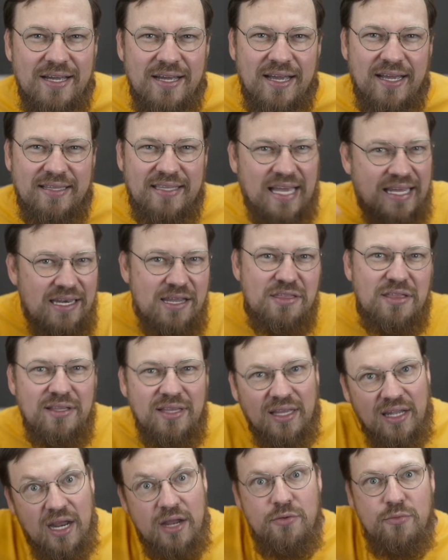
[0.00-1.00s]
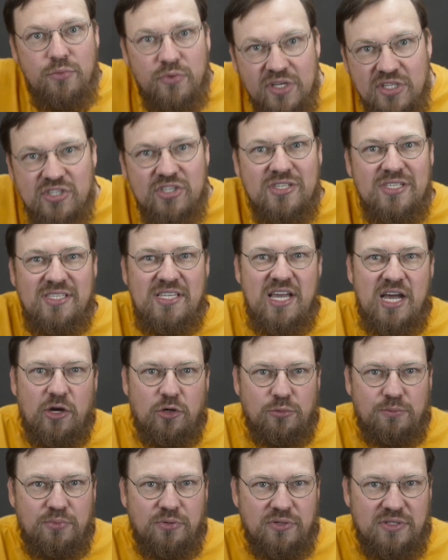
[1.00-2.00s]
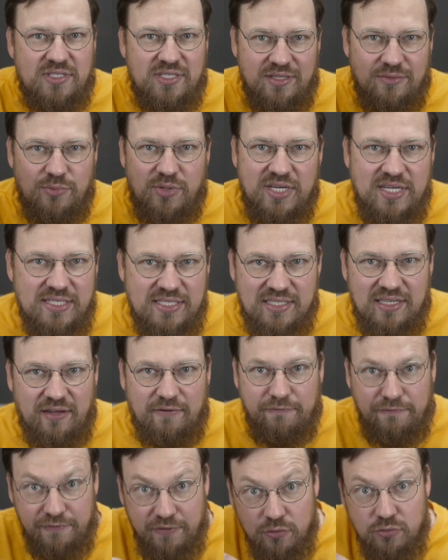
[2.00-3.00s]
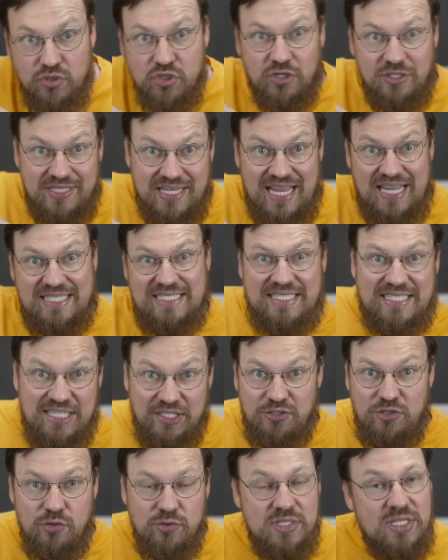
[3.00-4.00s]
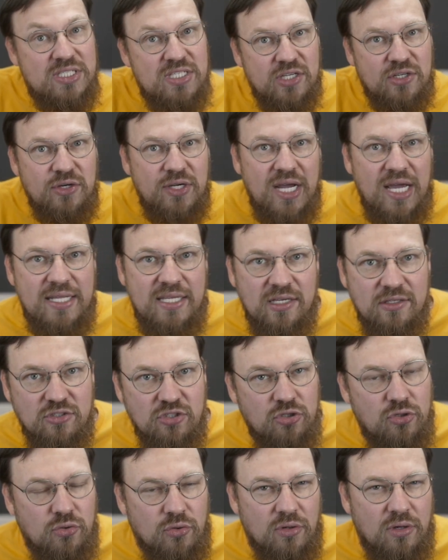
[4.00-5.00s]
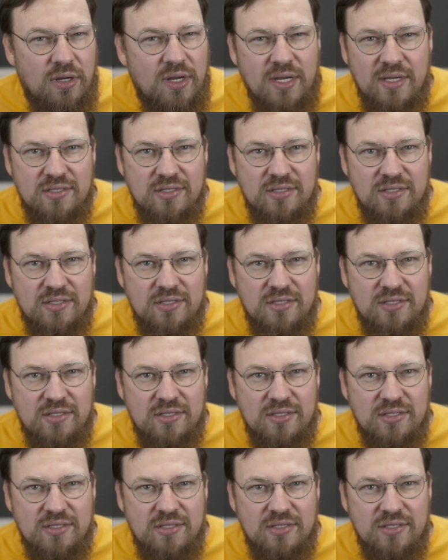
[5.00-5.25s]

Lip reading: And anything that enriches the outputs in ways that future tasks can use is a good idea too.